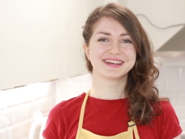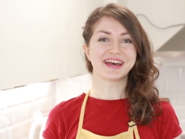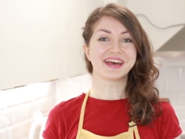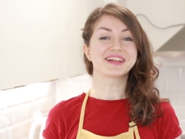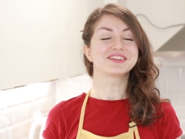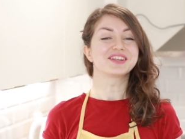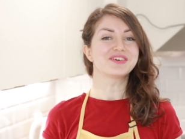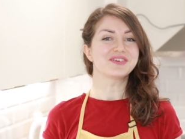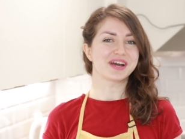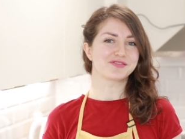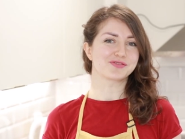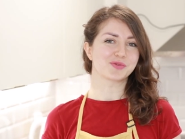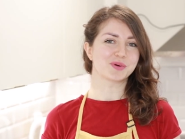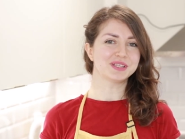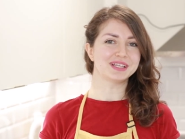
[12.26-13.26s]
Hello
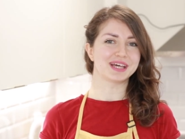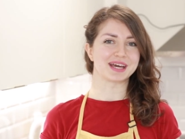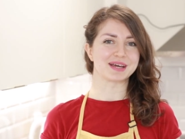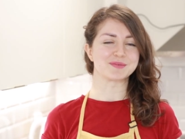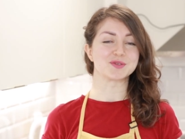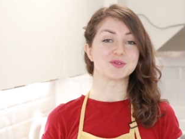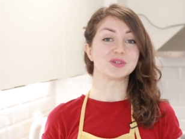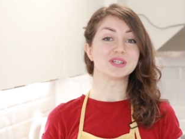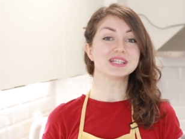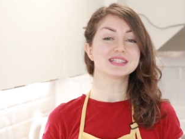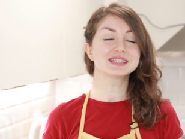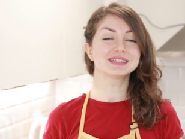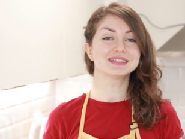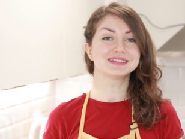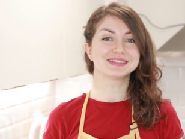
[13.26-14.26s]
everyone, I'm
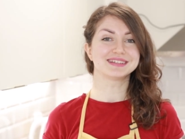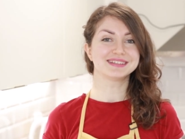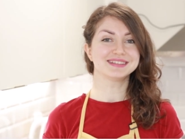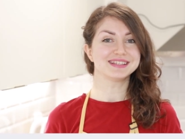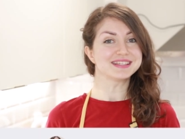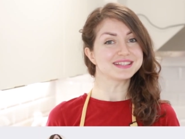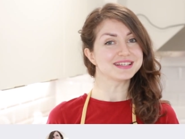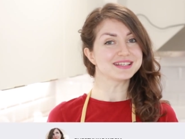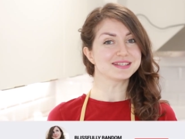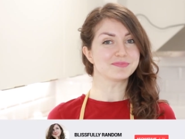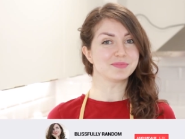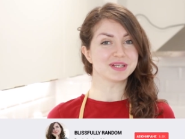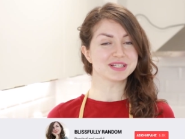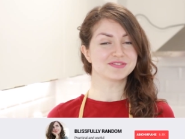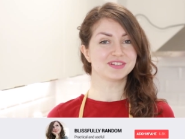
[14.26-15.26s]
Zurnica and this is
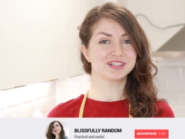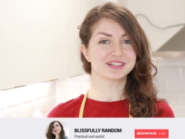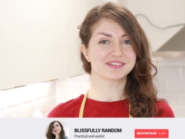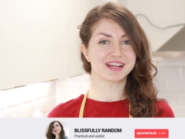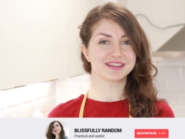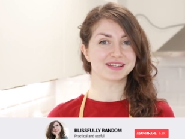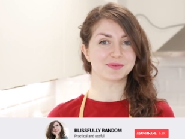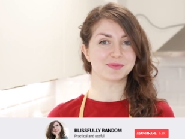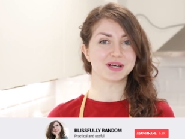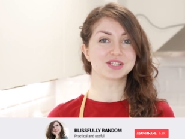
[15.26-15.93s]
Blissfully Random,